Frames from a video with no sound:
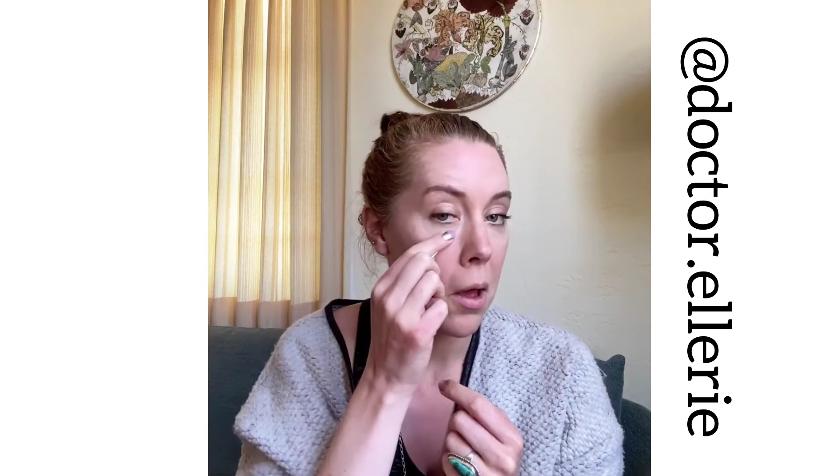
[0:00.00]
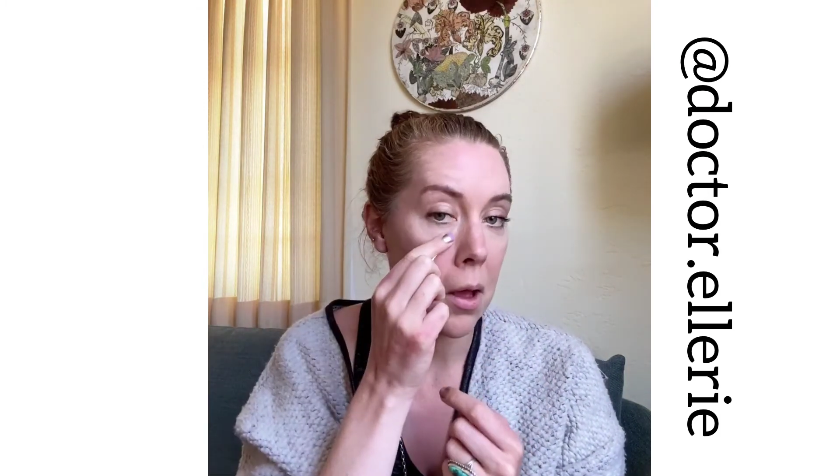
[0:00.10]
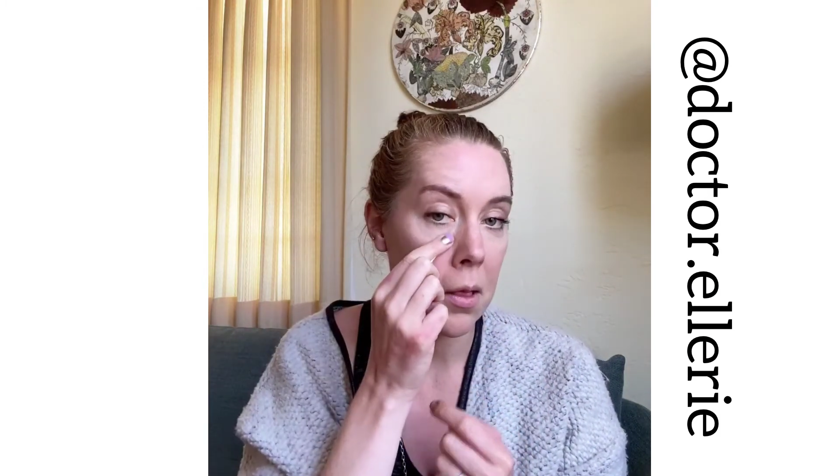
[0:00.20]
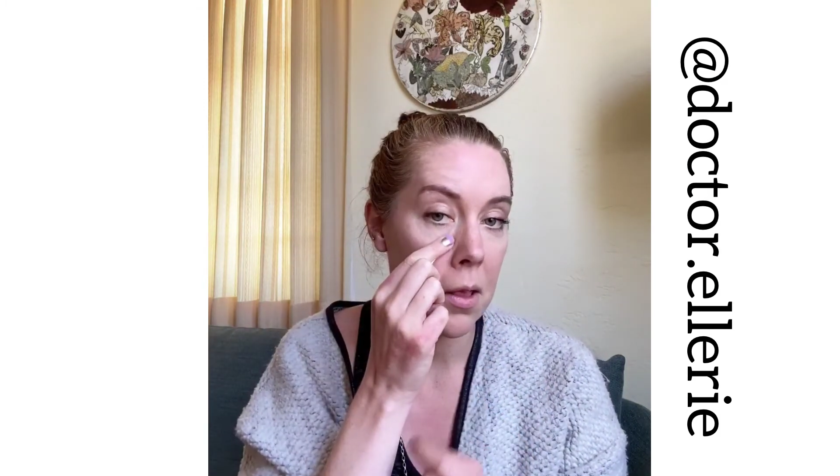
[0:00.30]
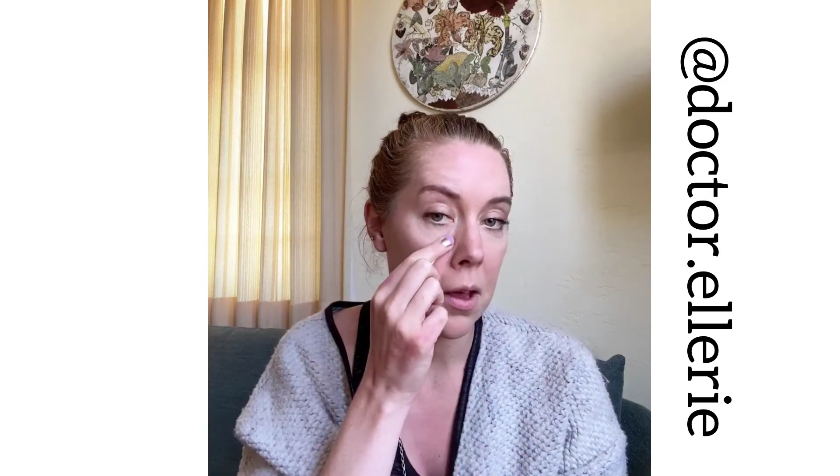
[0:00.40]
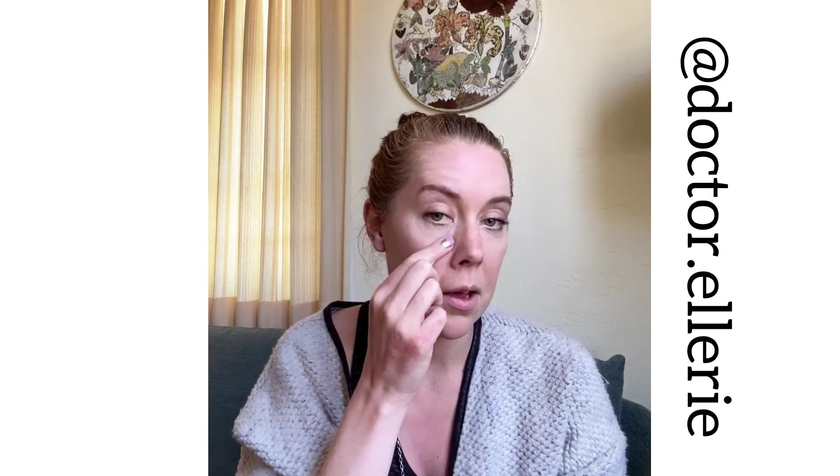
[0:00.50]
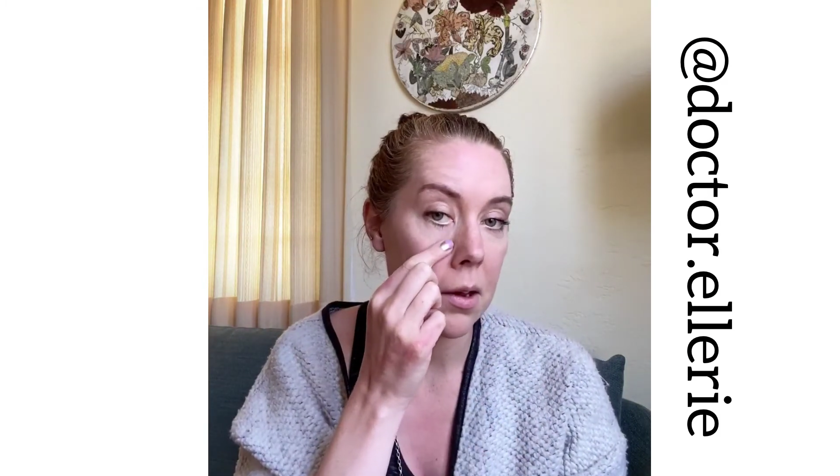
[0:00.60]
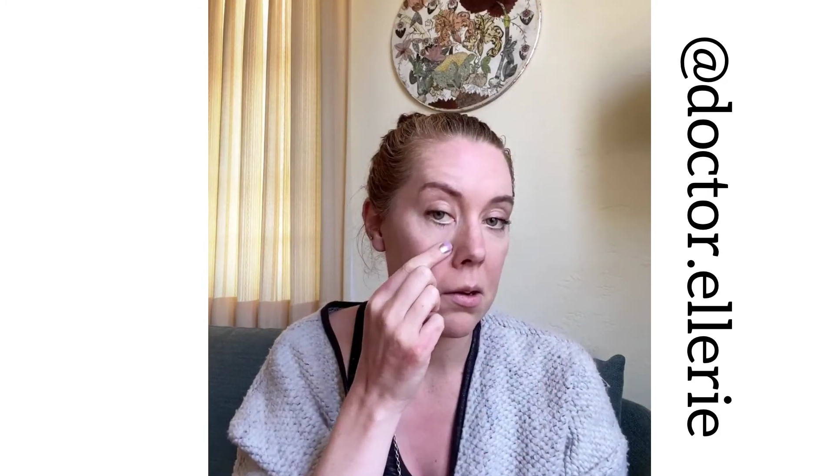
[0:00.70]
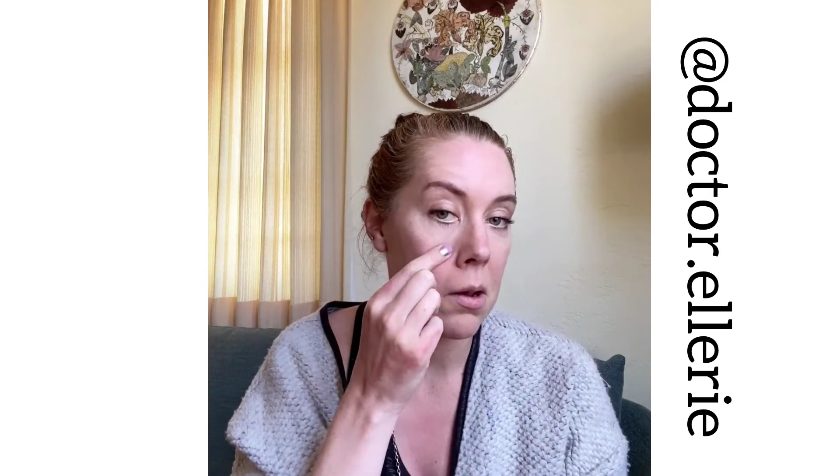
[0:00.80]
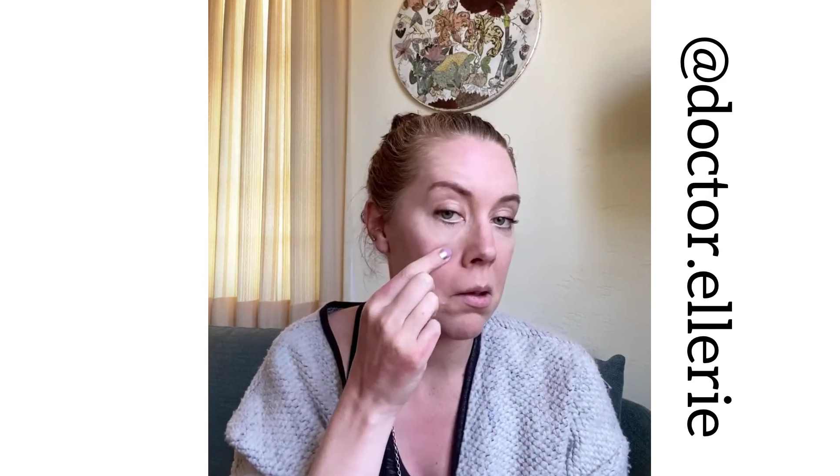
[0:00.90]
and
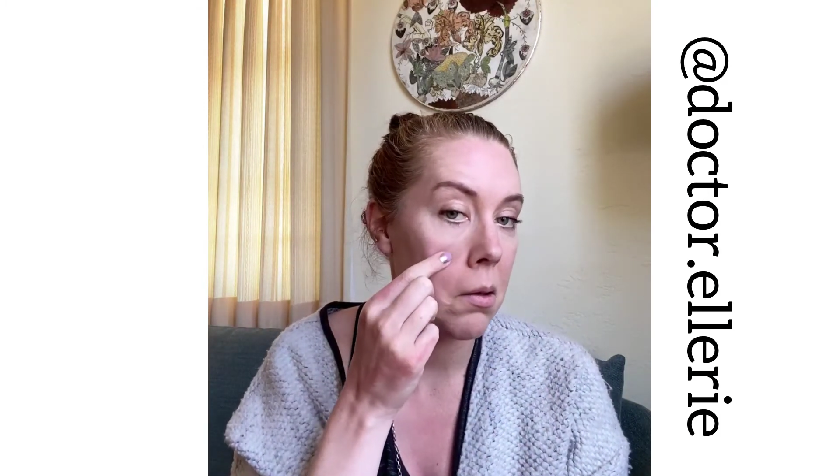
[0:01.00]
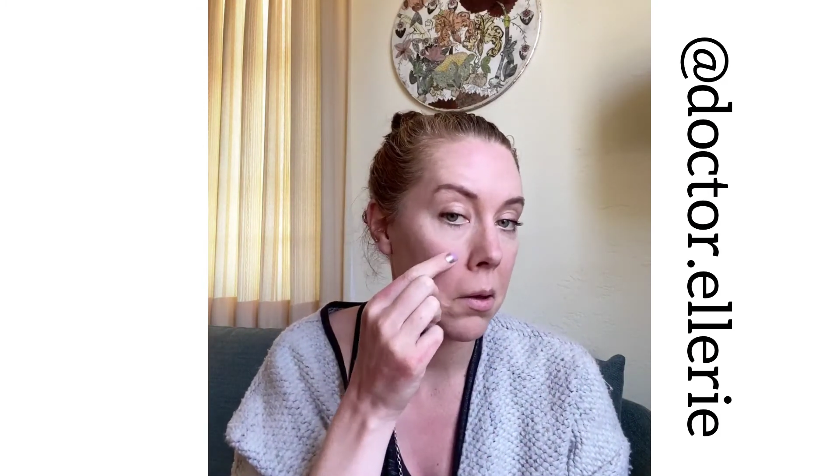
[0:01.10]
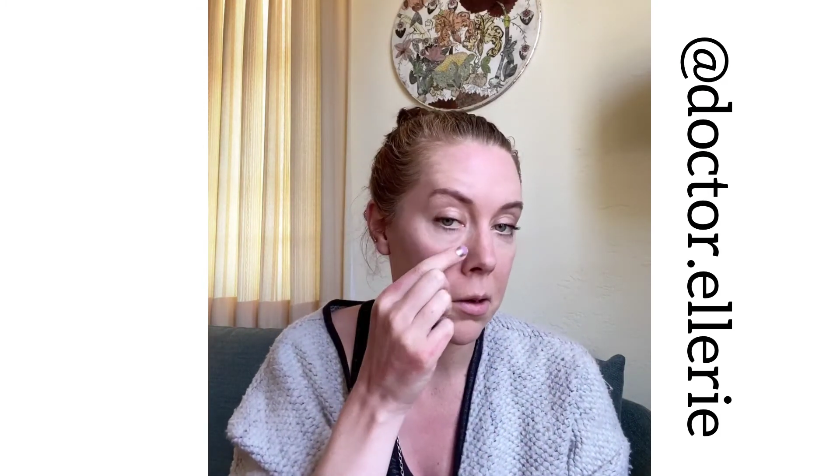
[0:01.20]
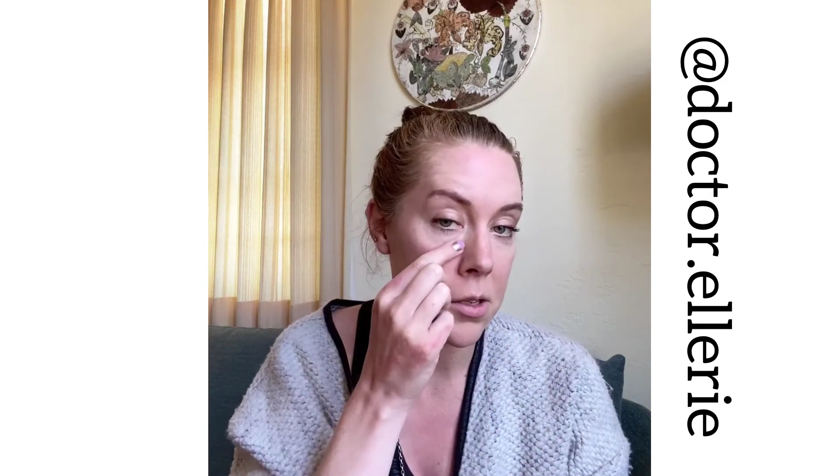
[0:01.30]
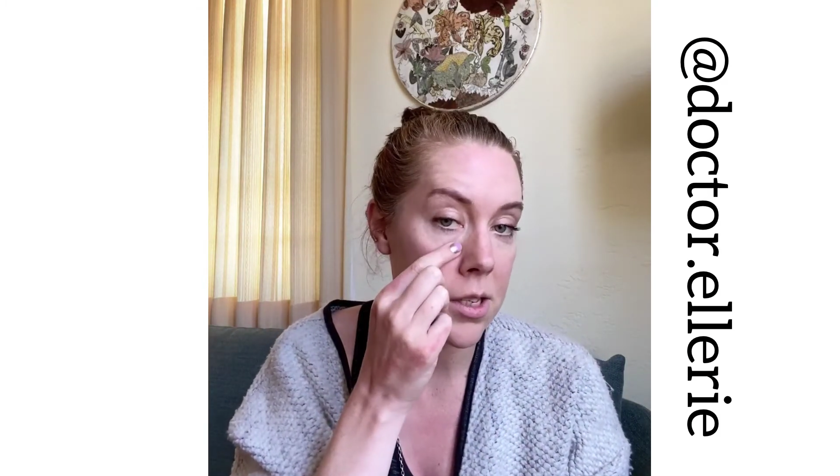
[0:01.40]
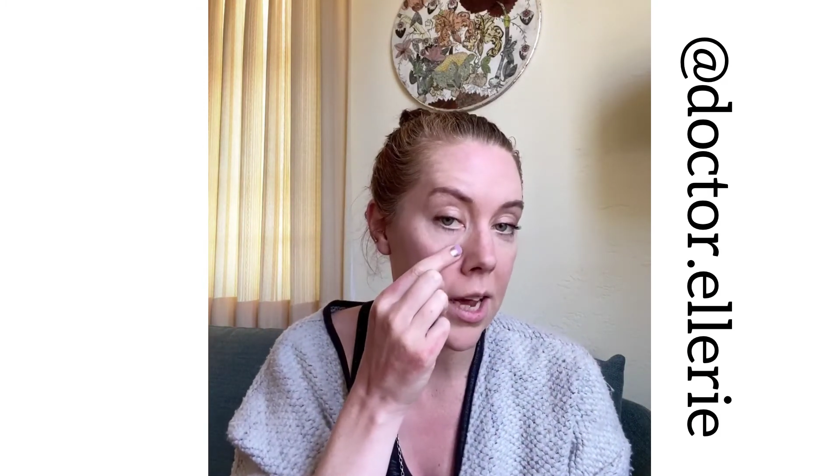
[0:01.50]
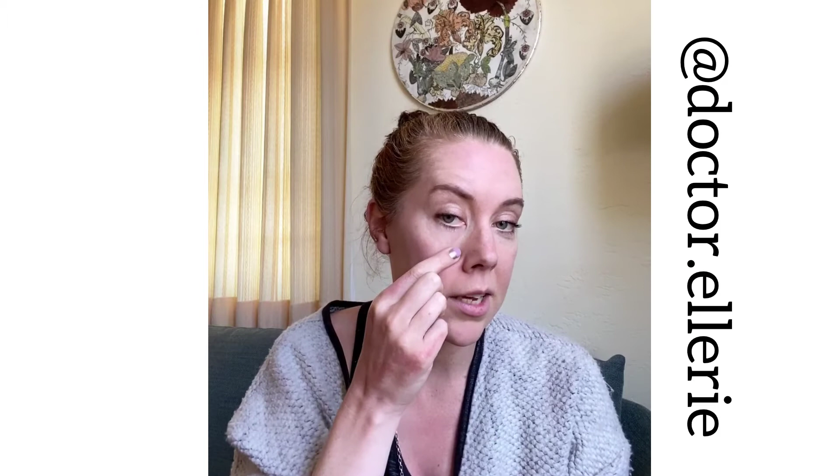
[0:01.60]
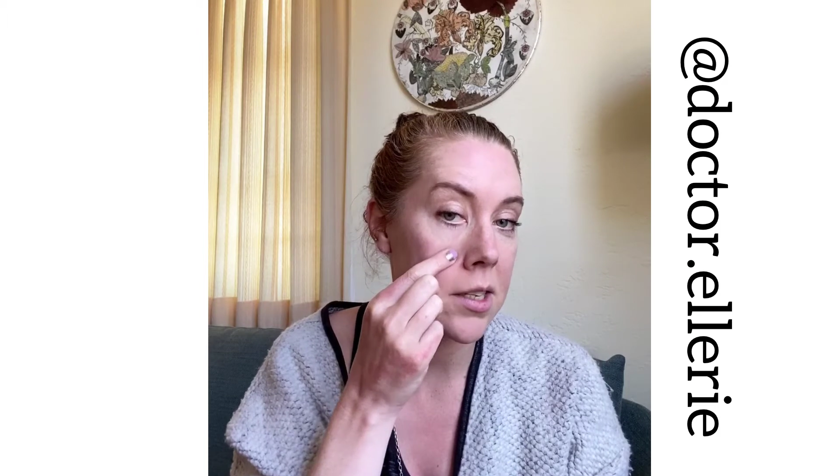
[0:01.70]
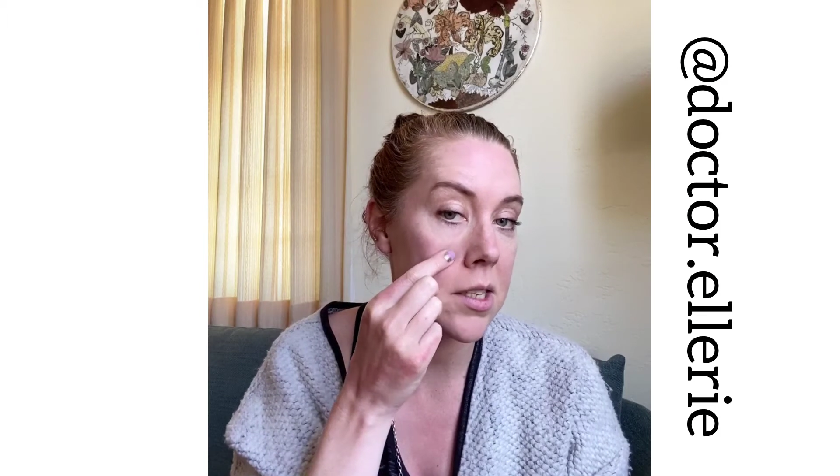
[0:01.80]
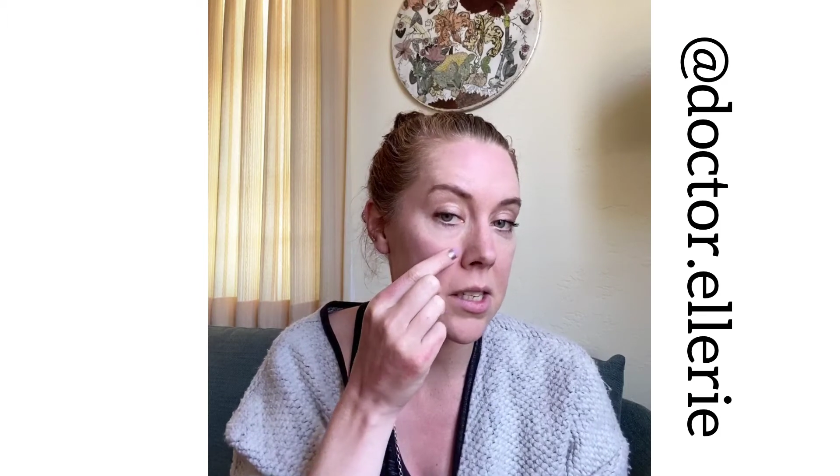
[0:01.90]
then your
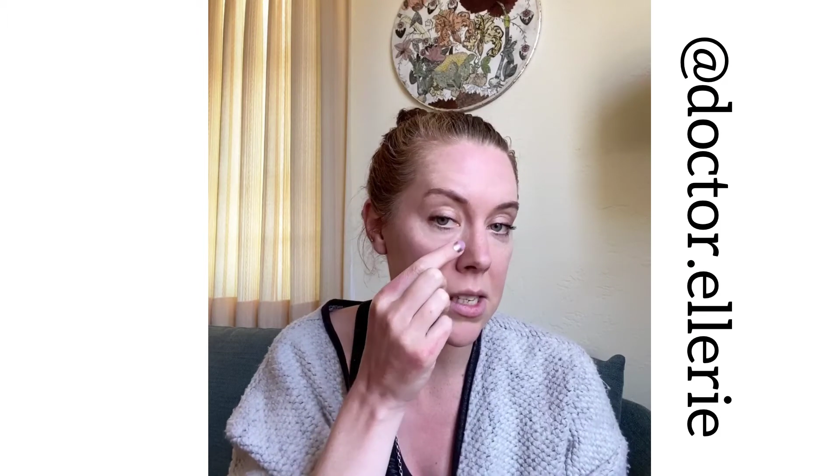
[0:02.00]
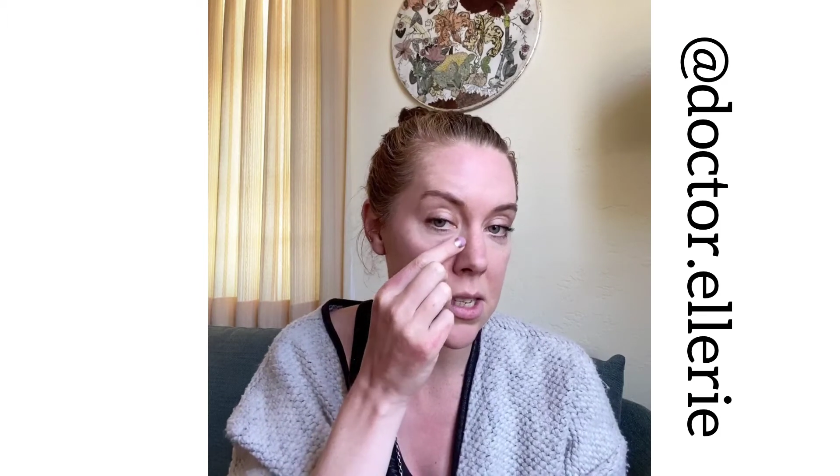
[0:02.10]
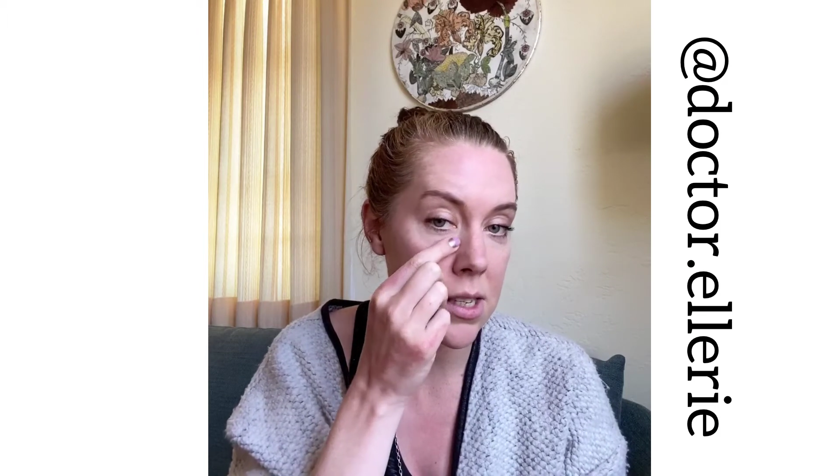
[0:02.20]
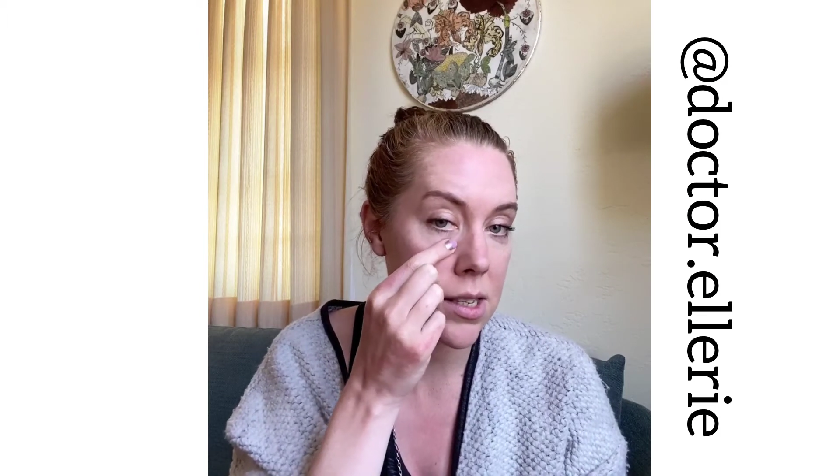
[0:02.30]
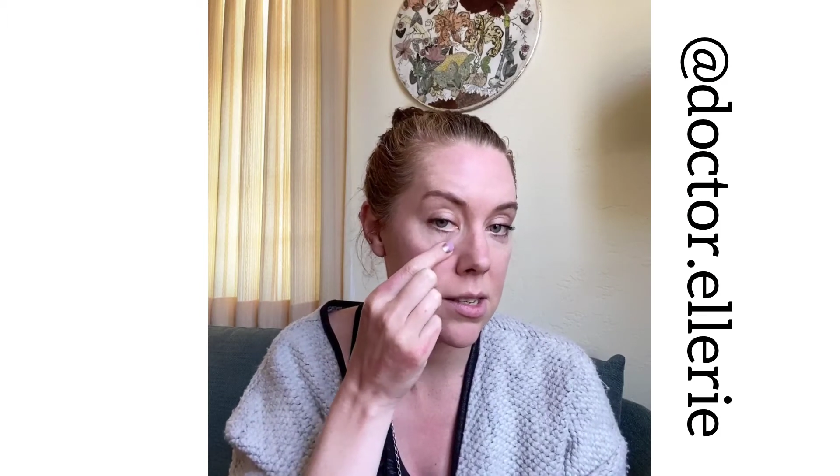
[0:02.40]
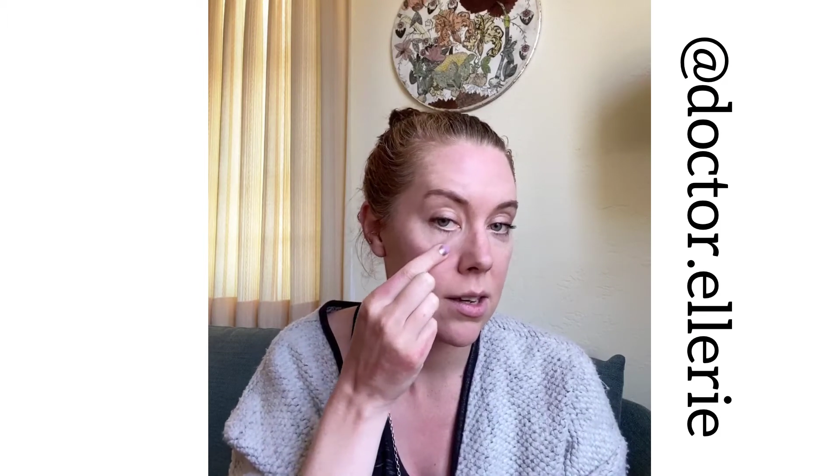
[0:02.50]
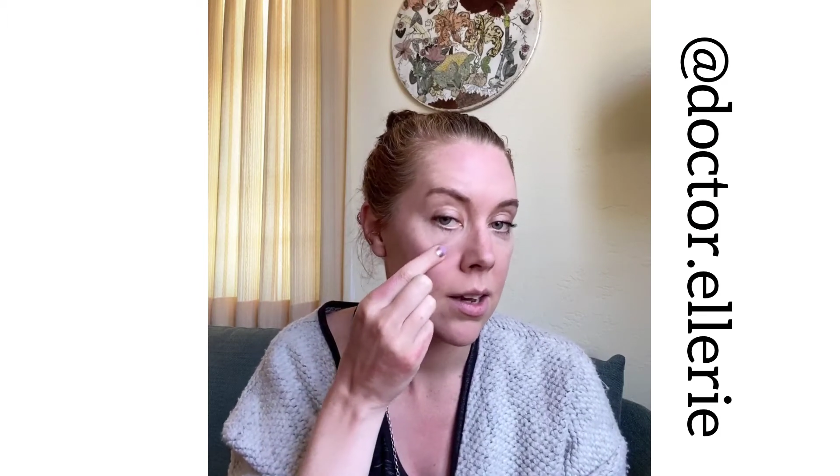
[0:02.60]
sinuses.